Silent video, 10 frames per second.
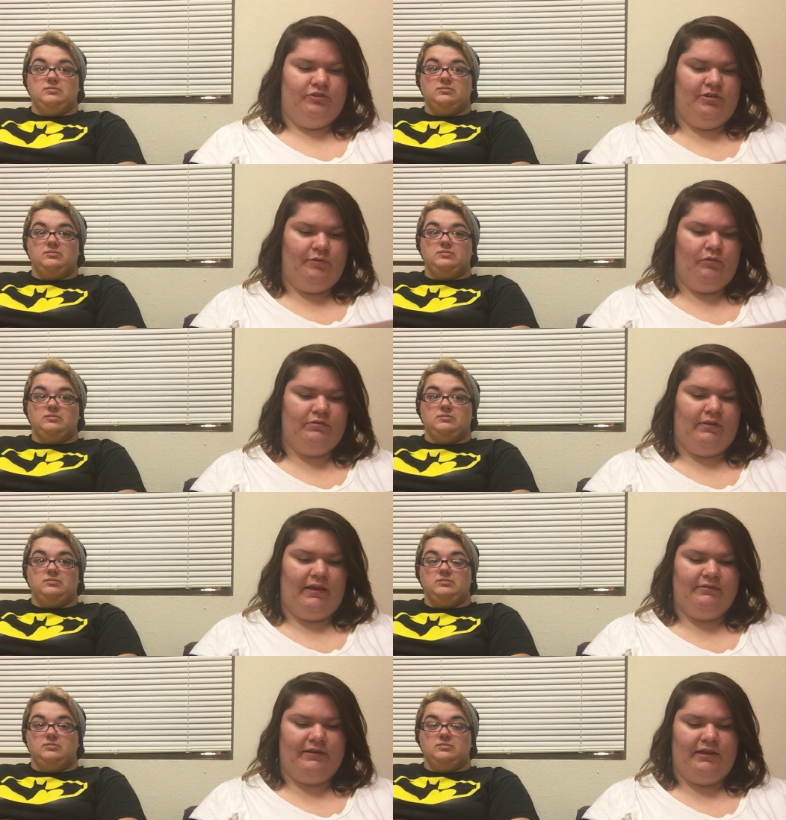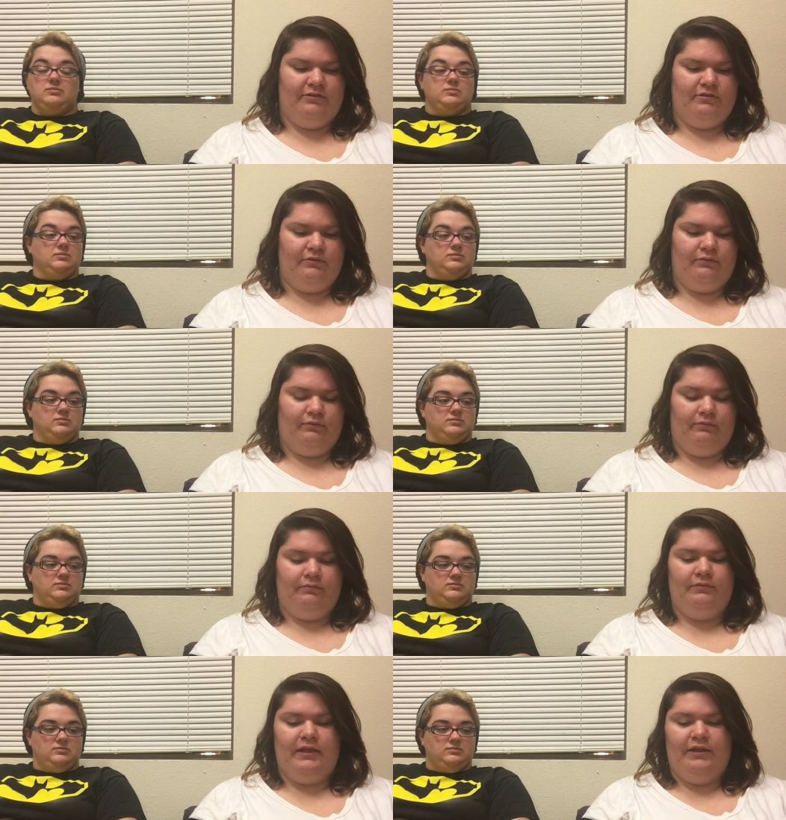Speaker 1: Jimmy was the last kid to
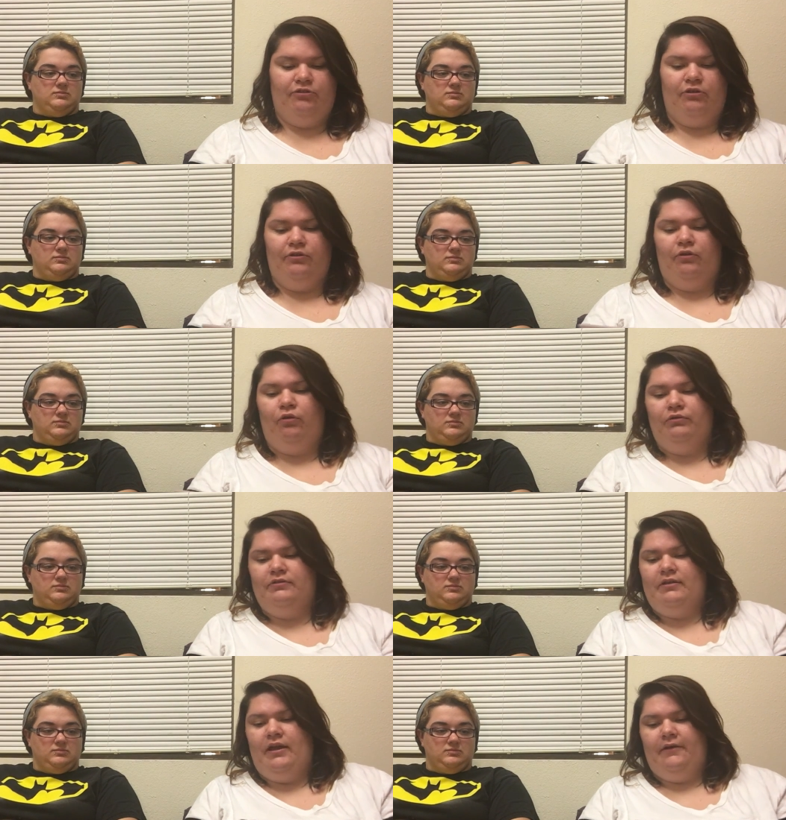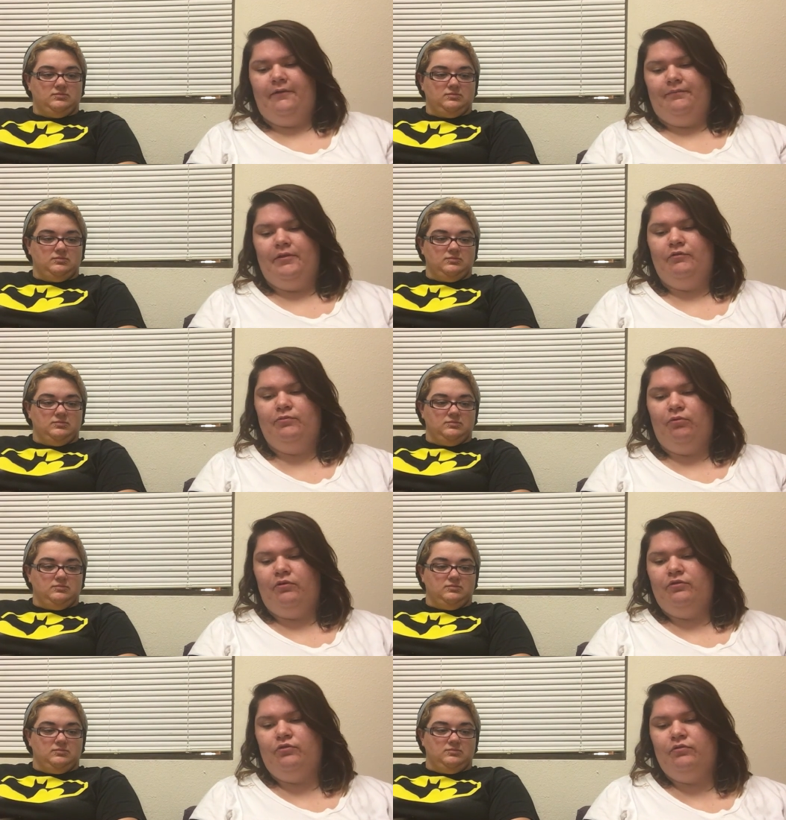enter the cul-de-sac. He was
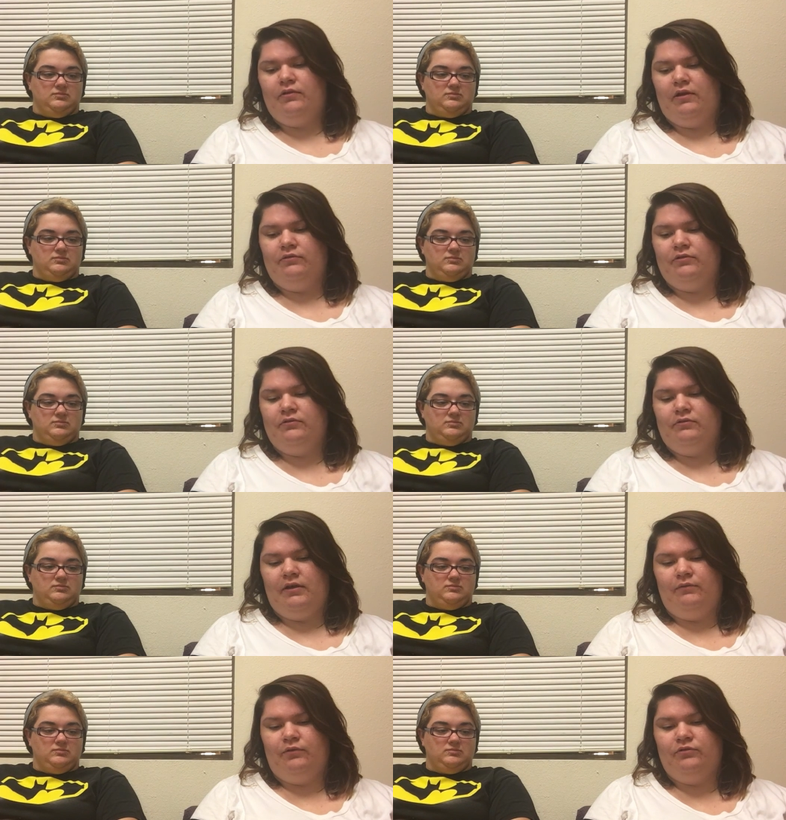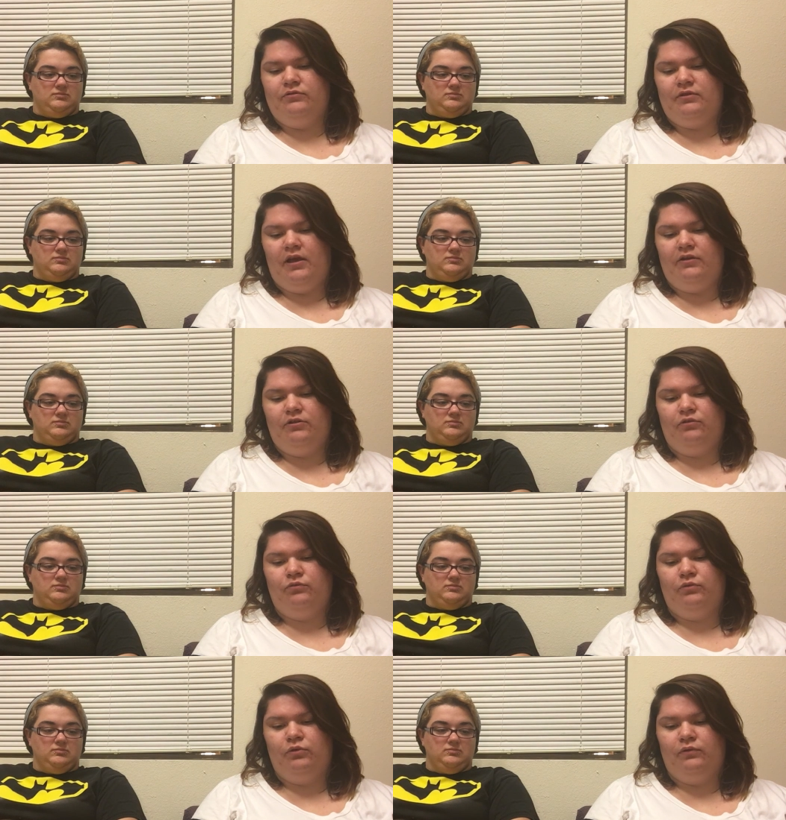born in the two thousands and was
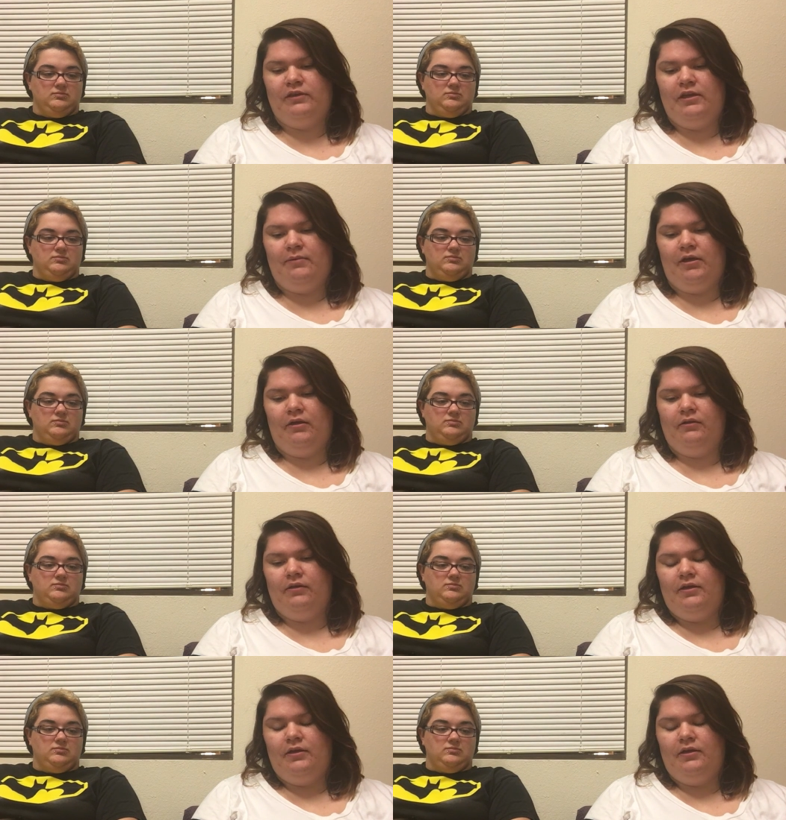diagnosed with leukemia.